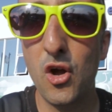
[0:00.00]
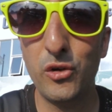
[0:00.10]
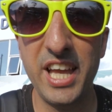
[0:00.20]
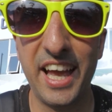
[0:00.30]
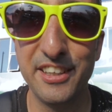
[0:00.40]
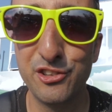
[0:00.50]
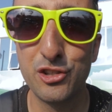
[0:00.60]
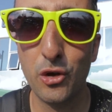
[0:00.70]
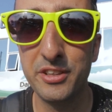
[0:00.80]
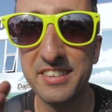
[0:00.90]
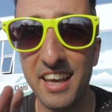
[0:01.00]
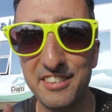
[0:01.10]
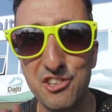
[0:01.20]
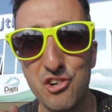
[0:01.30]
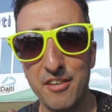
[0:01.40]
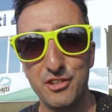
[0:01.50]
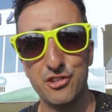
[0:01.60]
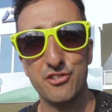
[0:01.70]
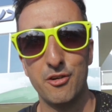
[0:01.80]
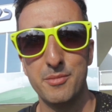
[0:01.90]
Okay, so the taxi driver
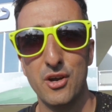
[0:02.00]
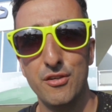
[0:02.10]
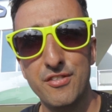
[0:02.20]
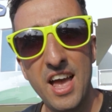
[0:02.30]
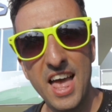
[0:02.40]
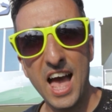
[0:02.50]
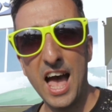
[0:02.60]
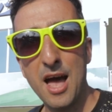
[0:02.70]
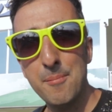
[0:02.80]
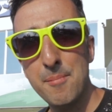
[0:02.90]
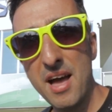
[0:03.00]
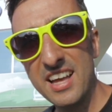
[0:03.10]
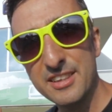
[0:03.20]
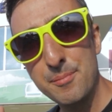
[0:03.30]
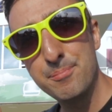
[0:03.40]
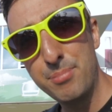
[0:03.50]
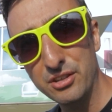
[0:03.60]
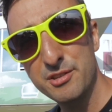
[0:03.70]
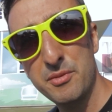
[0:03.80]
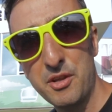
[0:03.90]
just dropped me off. I'm at the
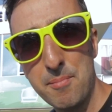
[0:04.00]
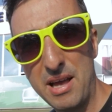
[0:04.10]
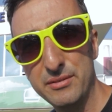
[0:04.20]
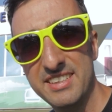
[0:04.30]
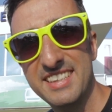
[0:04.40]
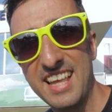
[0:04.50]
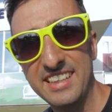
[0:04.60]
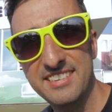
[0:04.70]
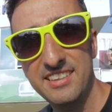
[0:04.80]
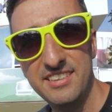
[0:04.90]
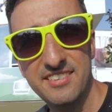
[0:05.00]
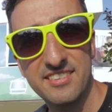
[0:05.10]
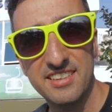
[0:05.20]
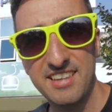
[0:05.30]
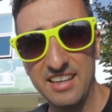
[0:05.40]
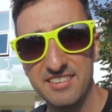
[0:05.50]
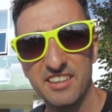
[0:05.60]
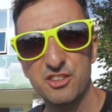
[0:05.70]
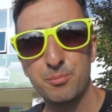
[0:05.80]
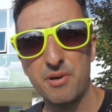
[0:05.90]
bottom of the mountain Dajti. This is the
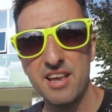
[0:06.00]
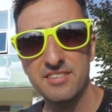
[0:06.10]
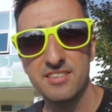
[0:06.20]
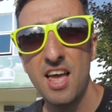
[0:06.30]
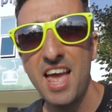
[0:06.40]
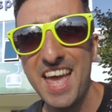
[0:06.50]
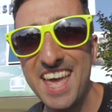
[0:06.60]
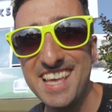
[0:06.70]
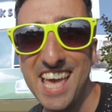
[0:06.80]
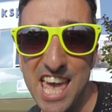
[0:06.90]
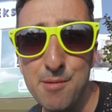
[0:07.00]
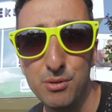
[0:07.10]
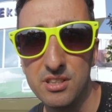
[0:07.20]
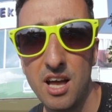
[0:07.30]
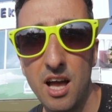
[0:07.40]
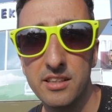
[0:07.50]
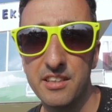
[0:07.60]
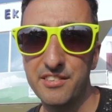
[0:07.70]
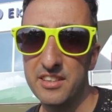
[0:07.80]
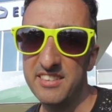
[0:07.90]
Dicey Express, a cable car
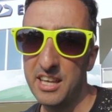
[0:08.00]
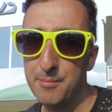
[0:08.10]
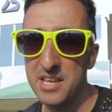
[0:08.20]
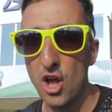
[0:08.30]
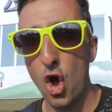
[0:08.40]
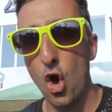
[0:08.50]
that's going to take me